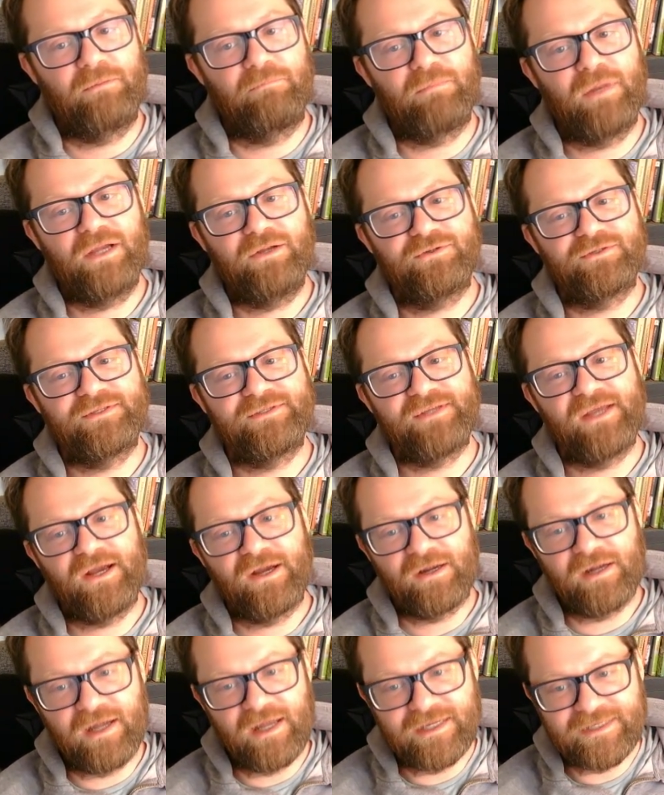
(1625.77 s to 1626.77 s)
Michael
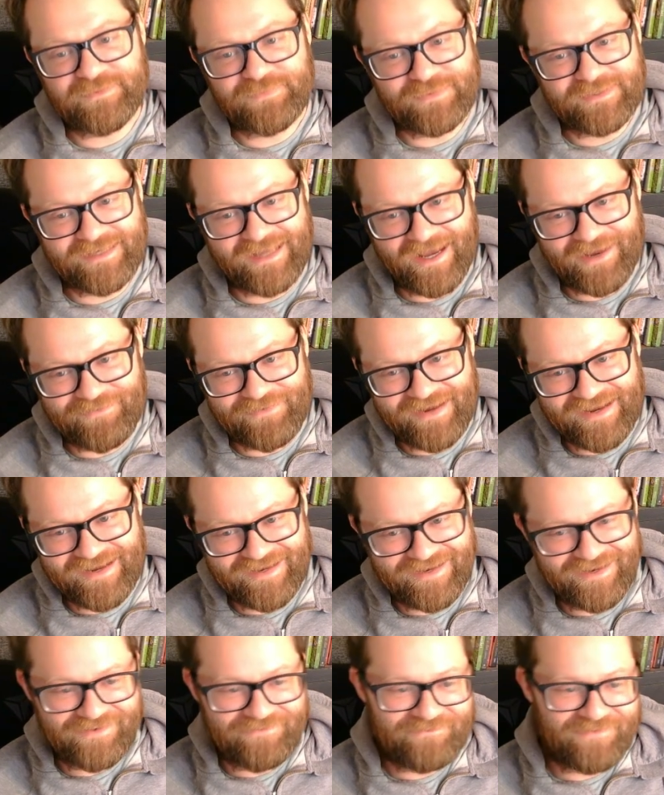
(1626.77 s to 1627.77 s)
Cera has been
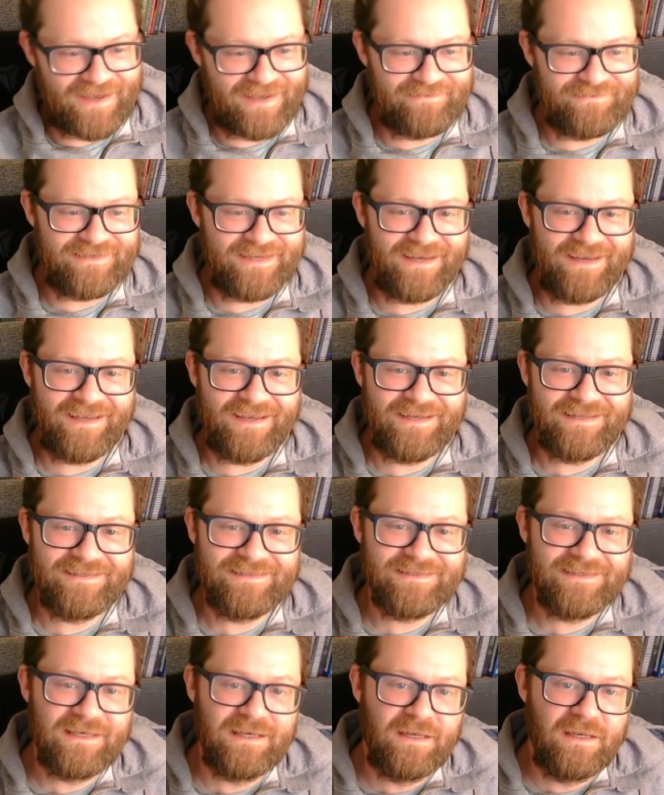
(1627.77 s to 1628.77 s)
nominated in 5
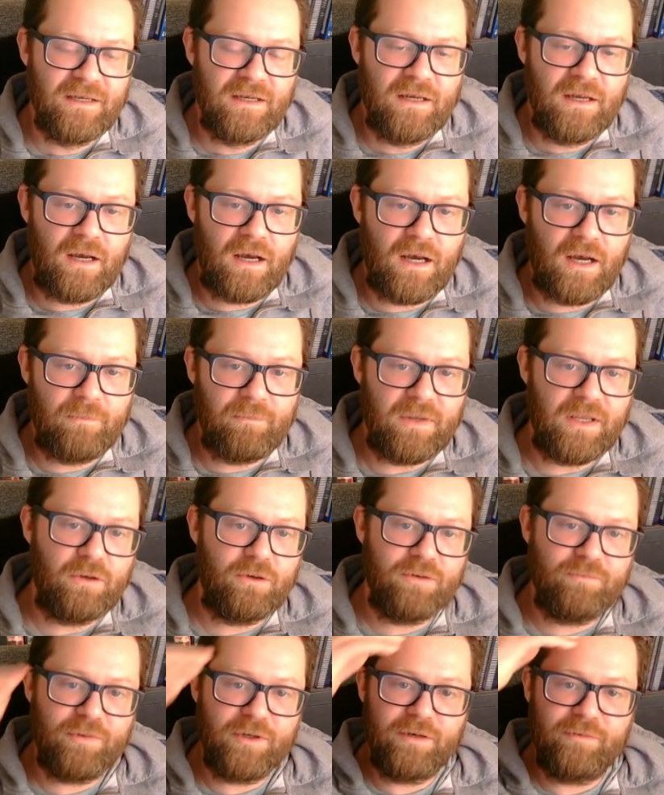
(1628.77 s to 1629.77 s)
decades.
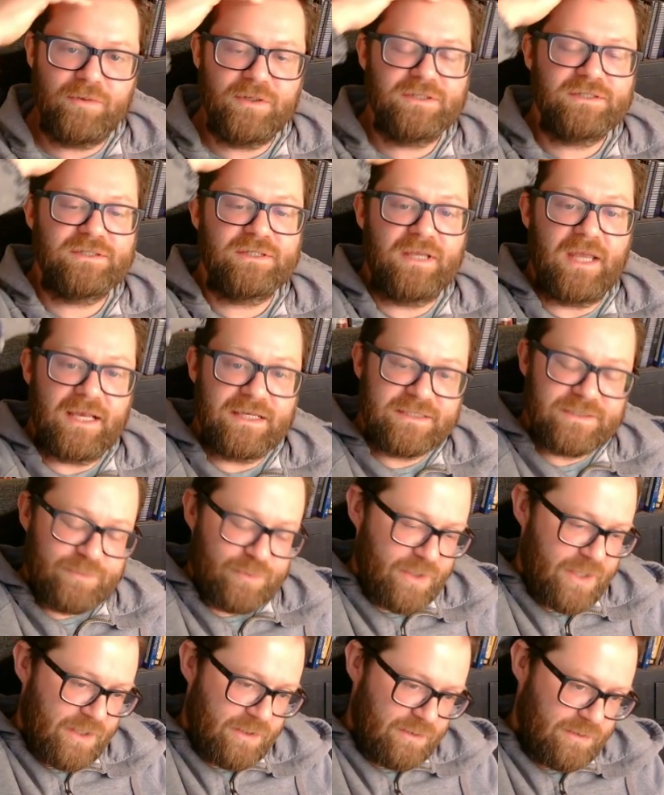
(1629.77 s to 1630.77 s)
Ingrid Bergman's
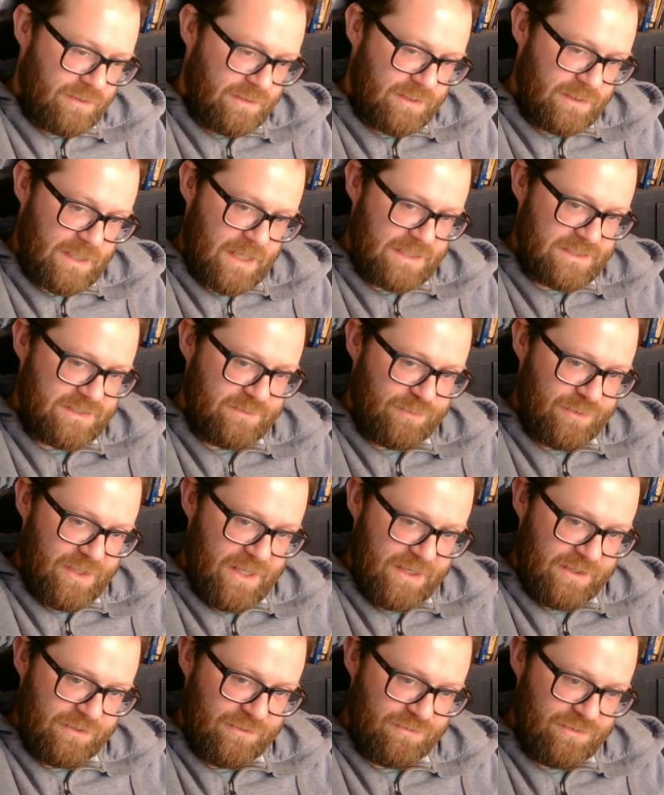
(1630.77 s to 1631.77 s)

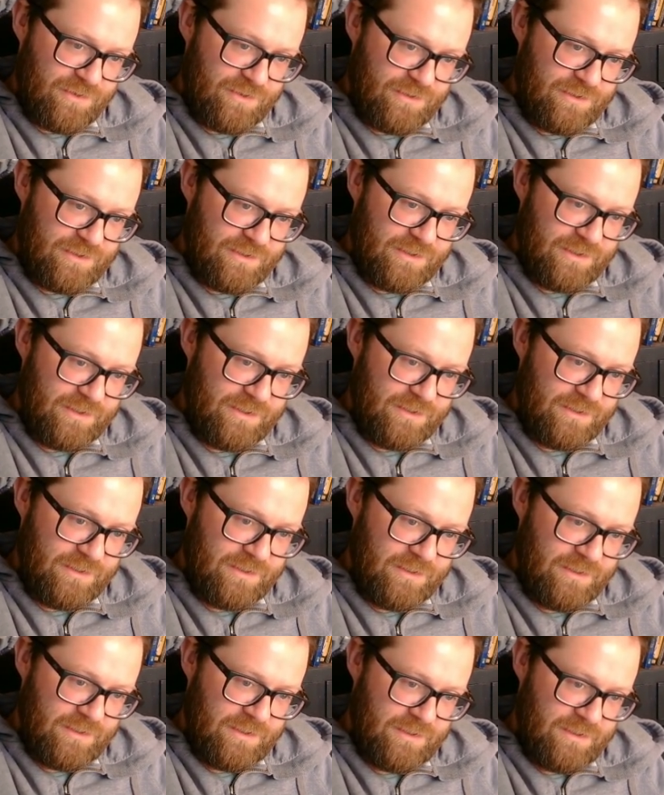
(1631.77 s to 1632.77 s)
Casablanca role.
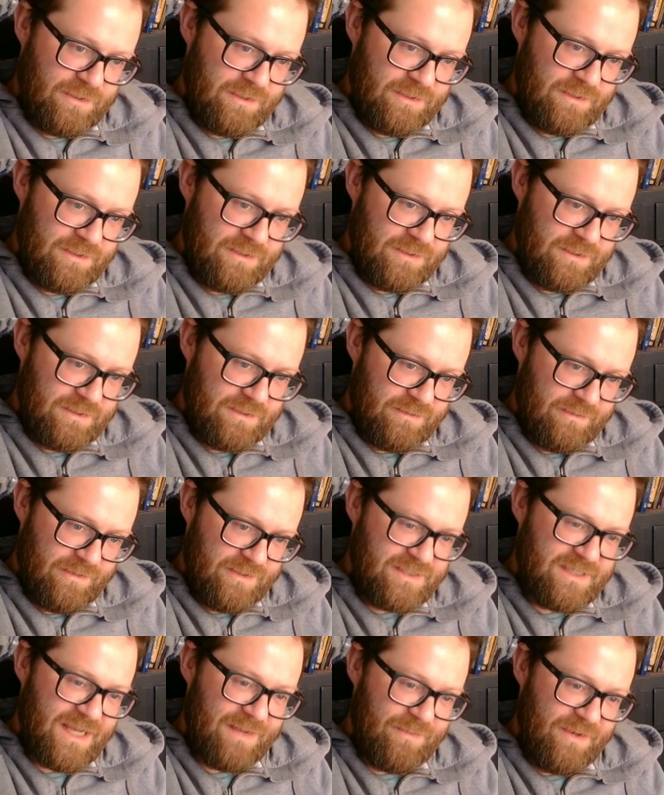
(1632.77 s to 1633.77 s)

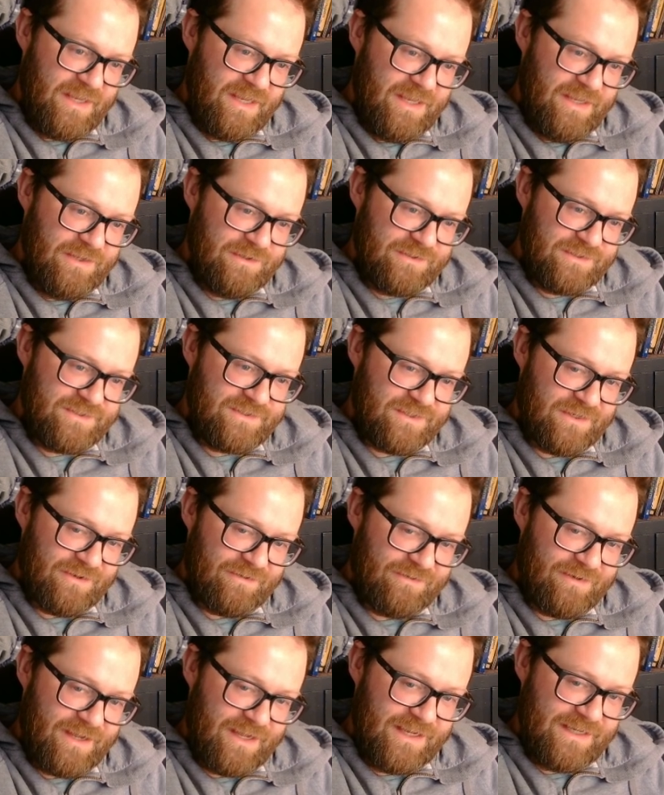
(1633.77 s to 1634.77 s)
It's gotta be
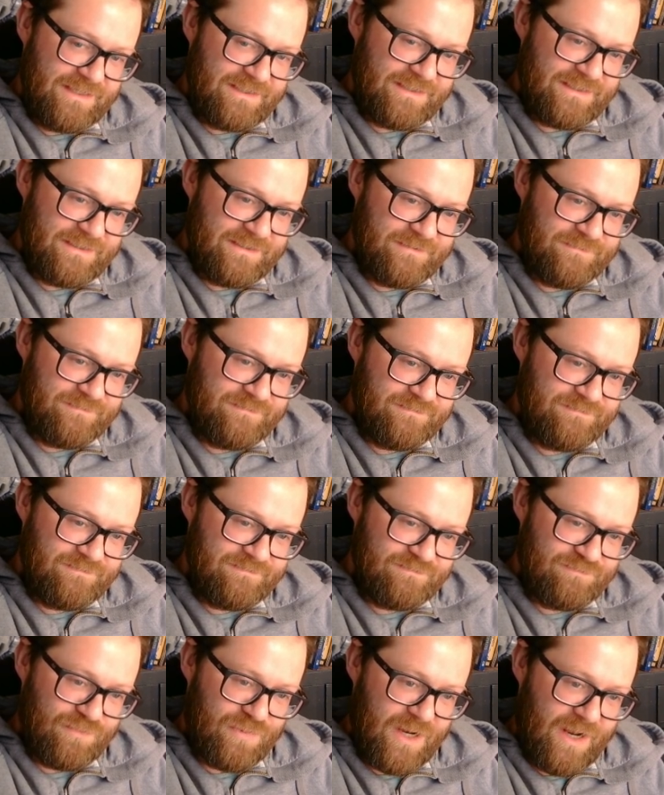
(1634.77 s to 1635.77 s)
Ilsa, right?
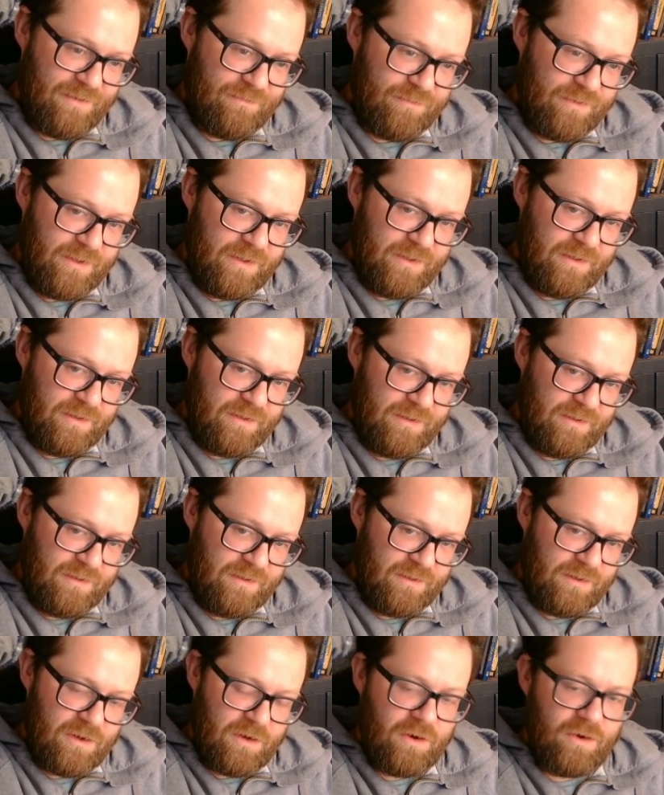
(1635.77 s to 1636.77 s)
Probably.
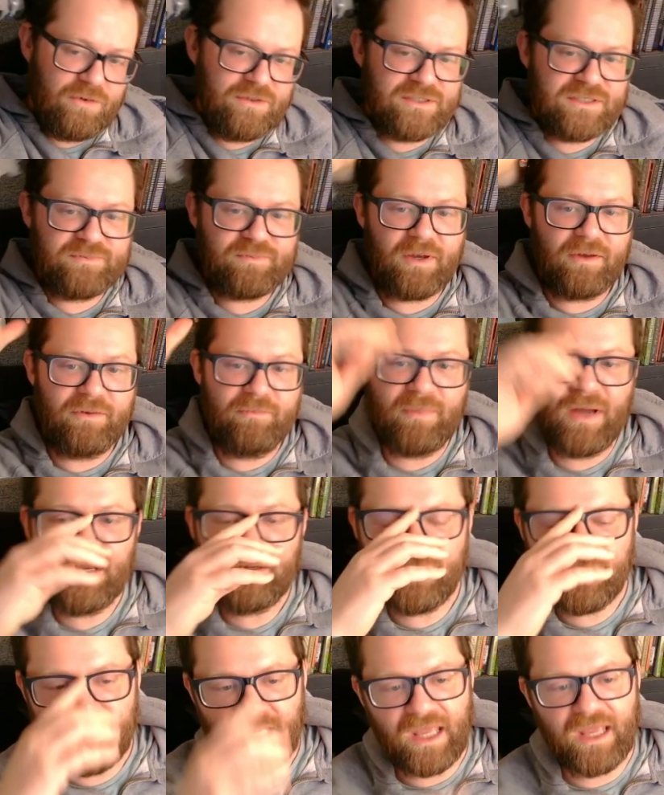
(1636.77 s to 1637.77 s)
Oh, is this probably
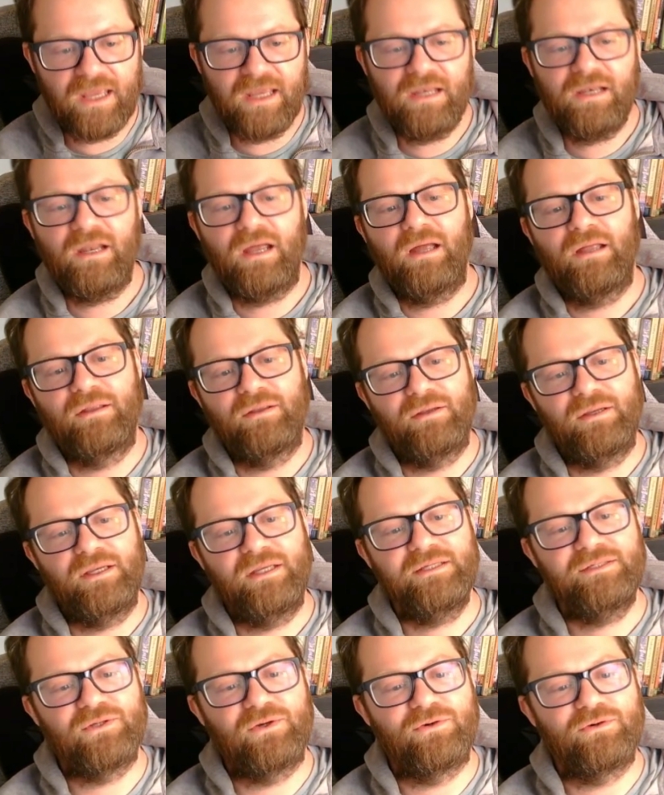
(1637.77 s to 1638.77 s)
Michael Caine?
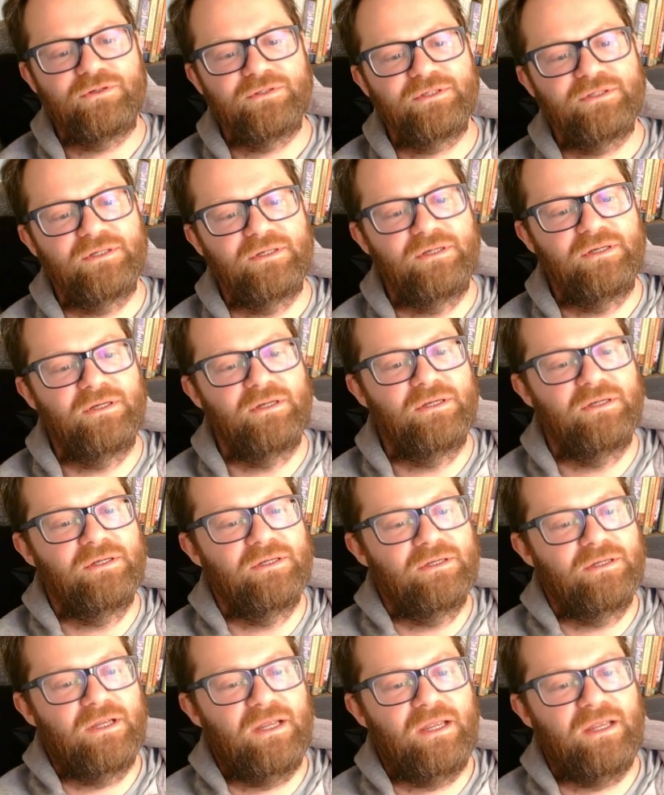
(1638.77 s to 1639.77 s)
He's old
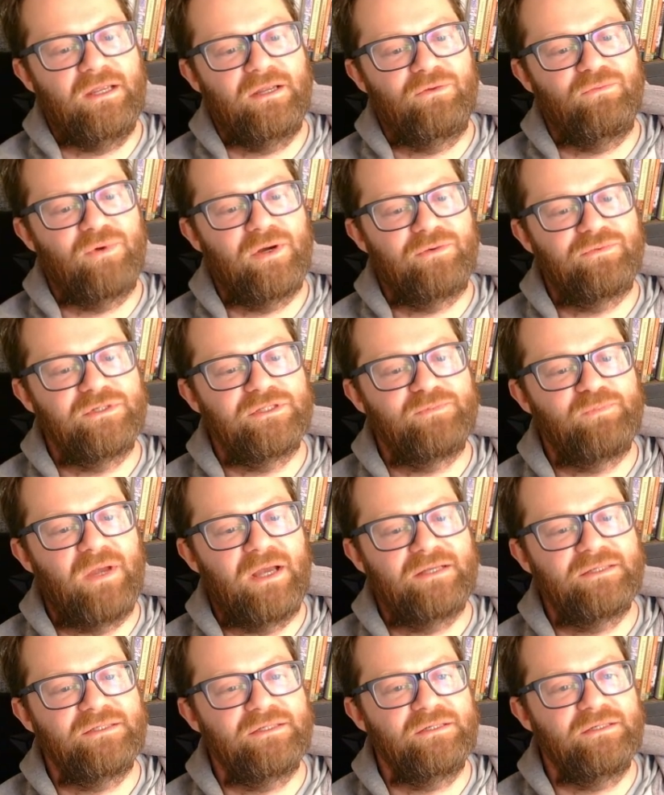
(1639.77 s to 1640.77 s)
and well
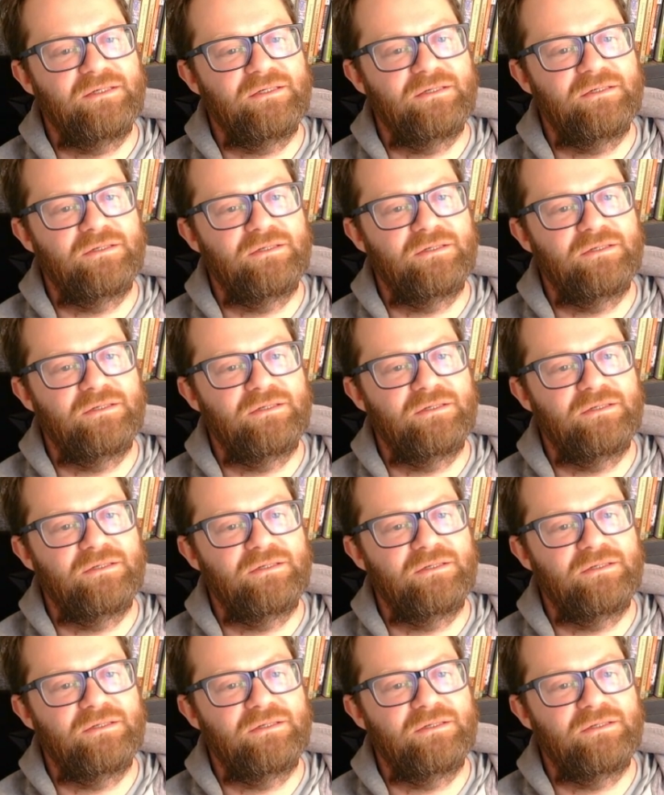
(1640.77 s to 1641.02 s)
respected.